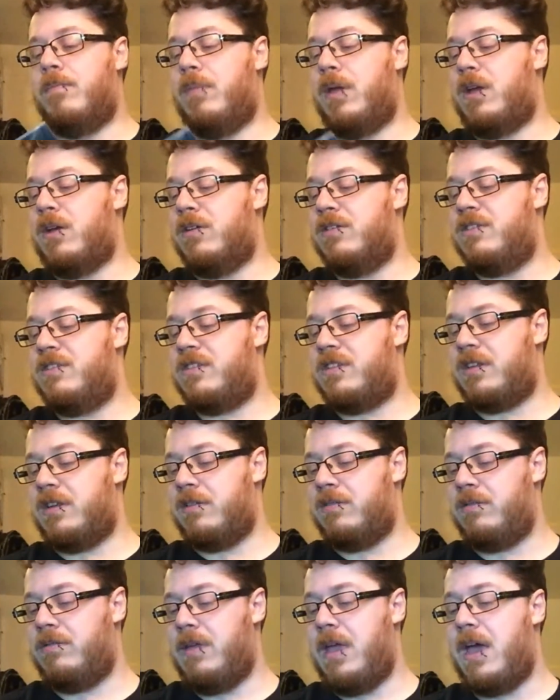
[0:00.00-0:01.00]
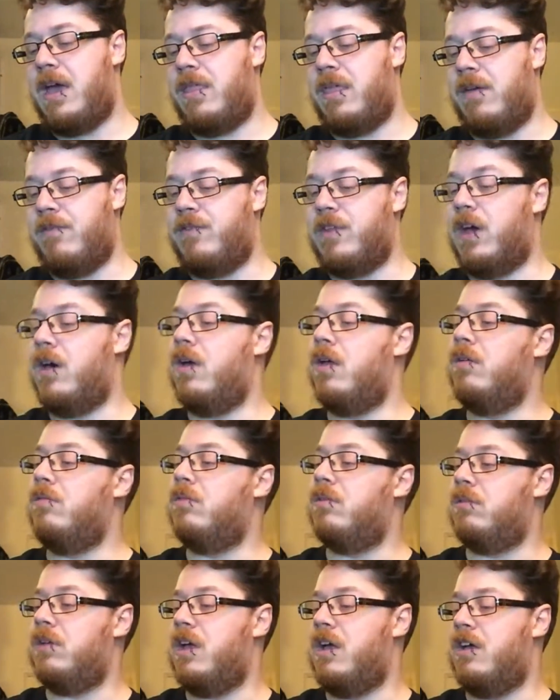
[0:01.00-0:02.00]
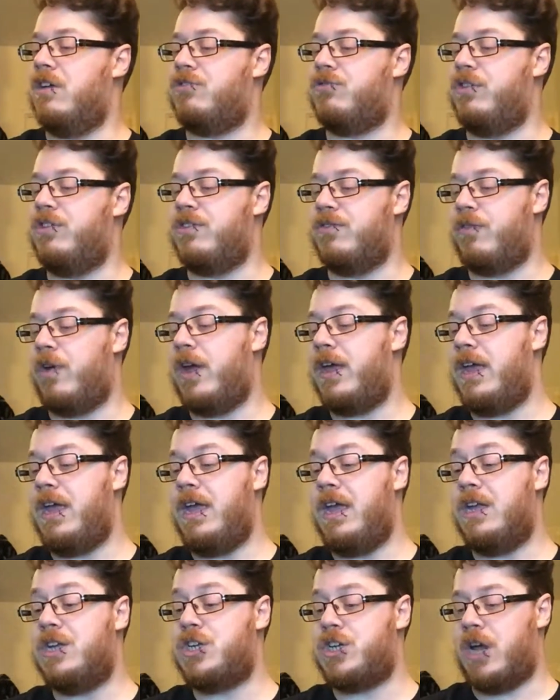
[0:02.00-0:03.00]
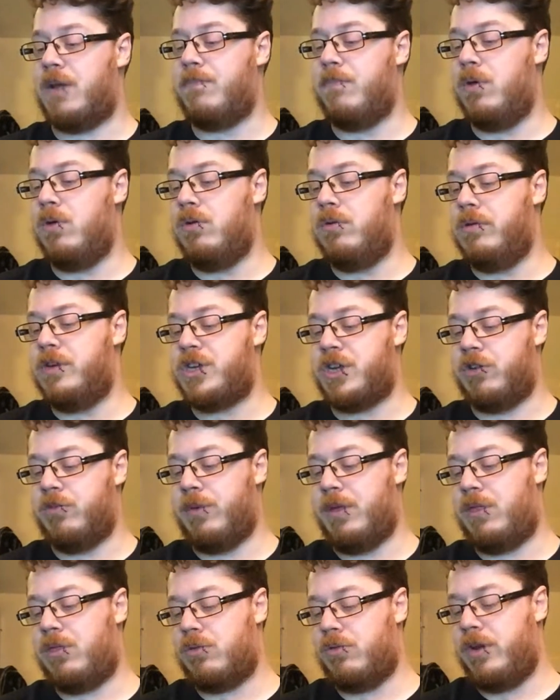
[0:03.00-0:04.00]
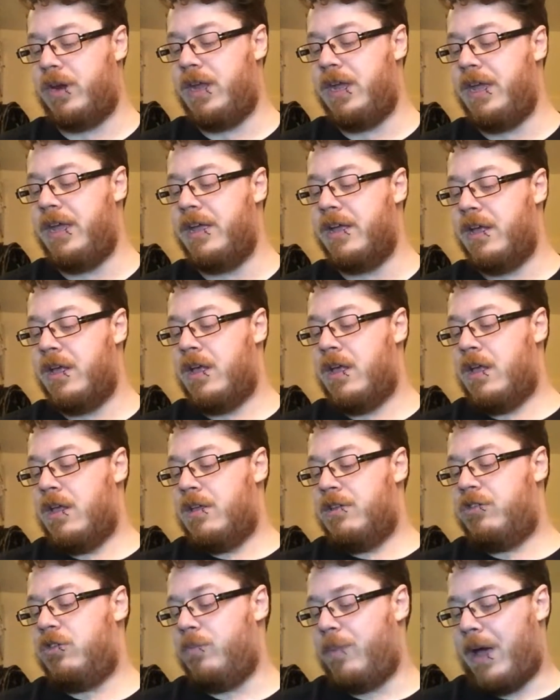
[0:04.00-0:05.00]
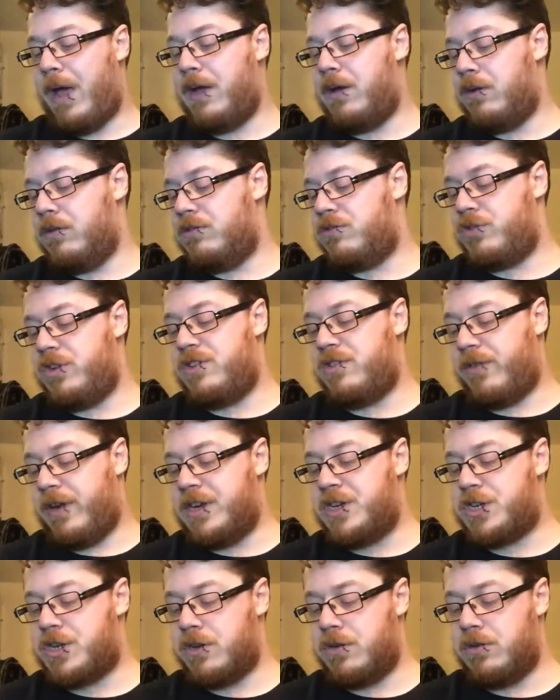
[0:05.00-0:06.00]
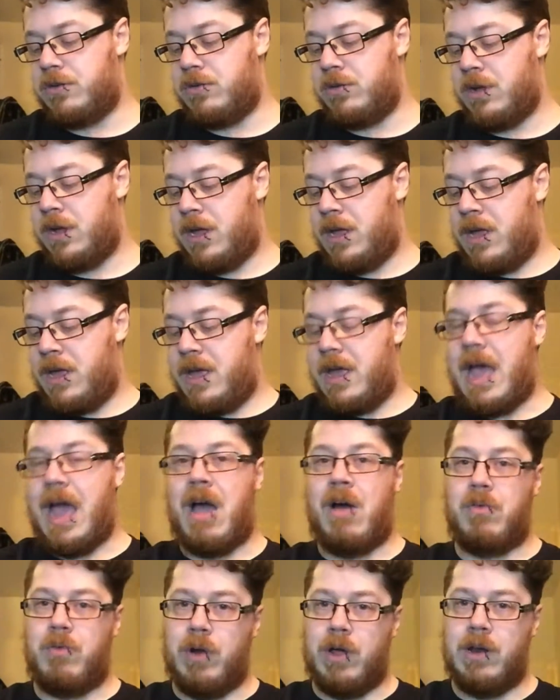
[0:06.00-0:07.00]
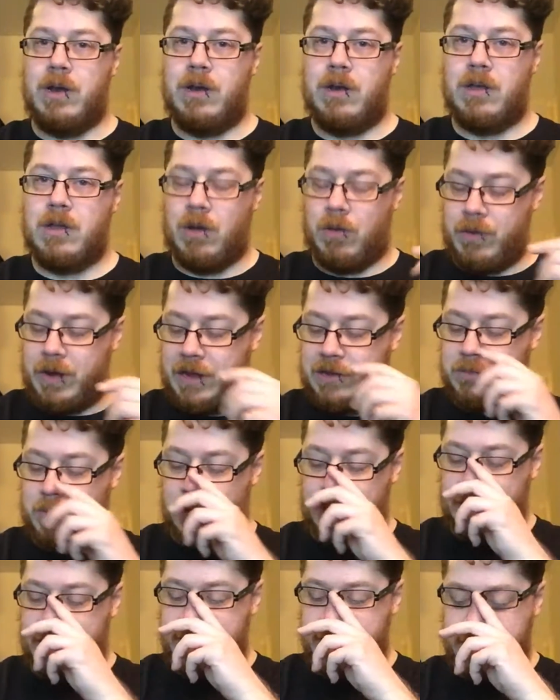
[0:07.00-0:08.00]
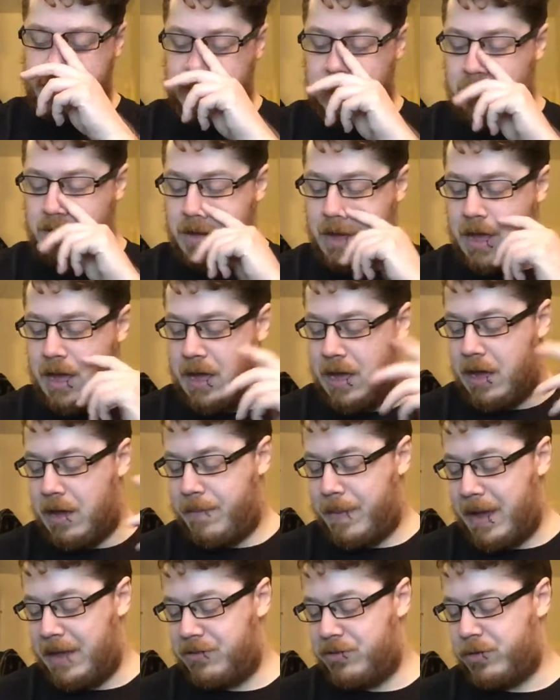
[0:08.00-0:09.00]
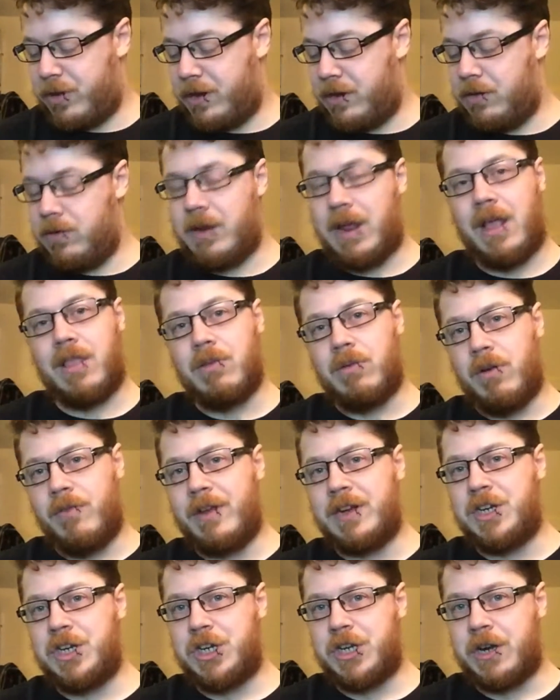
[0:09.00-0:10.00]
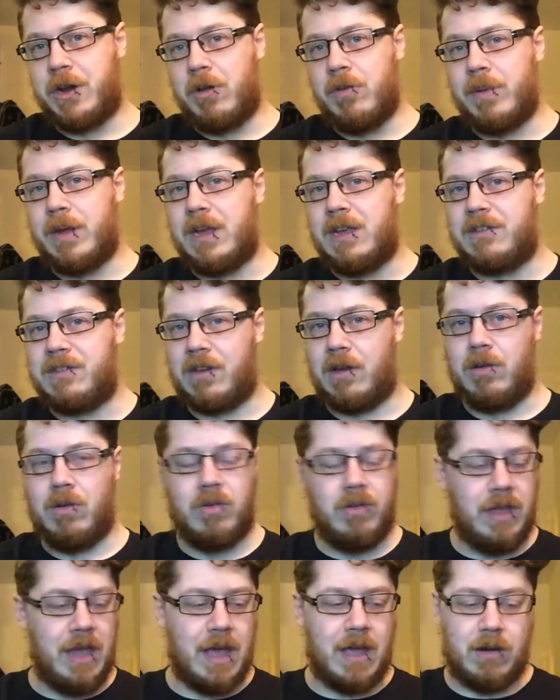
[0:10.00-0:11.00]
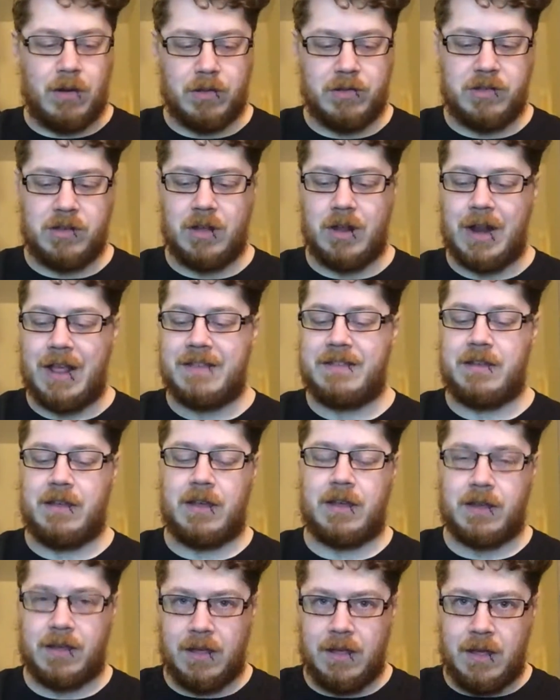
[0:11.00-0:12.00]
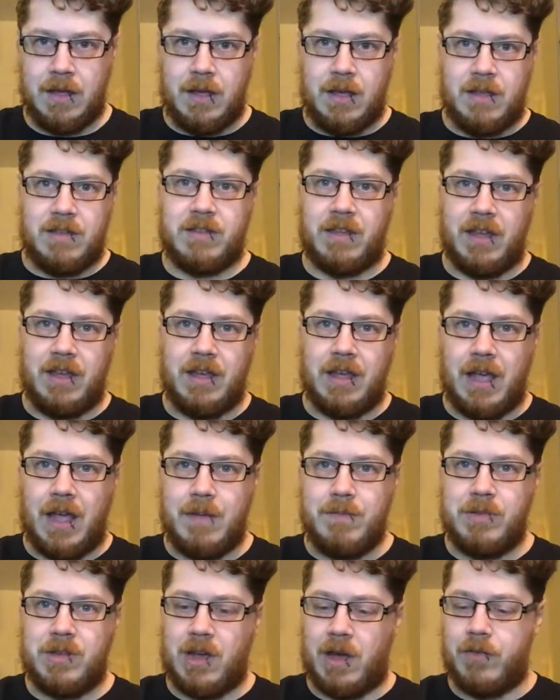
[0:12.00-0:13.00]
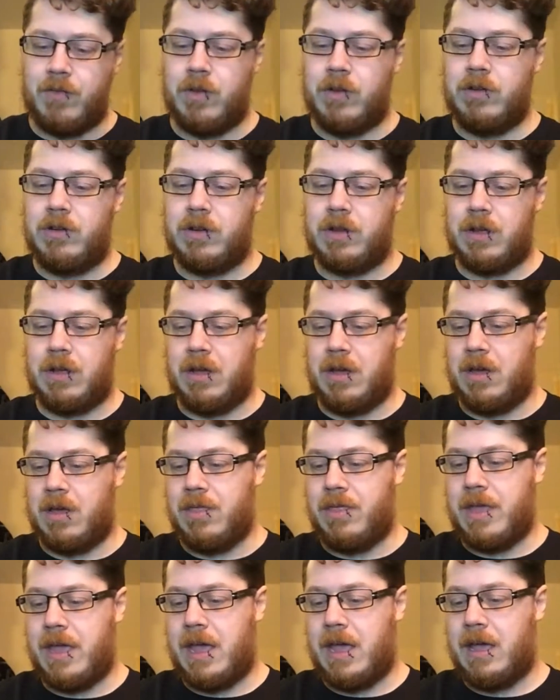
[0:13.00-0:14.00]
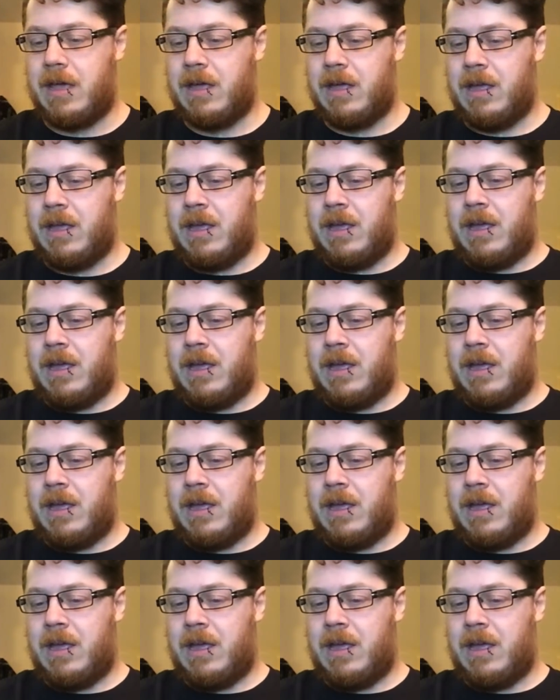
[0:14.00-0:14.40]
Because, yeah, they've done Streets of Rage, Shenmue, Shinobi 3, Super Hang-On, Streets of Rage 2, Outrun, Golden Axe 1 and 2, Panzer Dragoon and The Revenge of Shinobi. So, yeah, lots of classic Sega games covered there.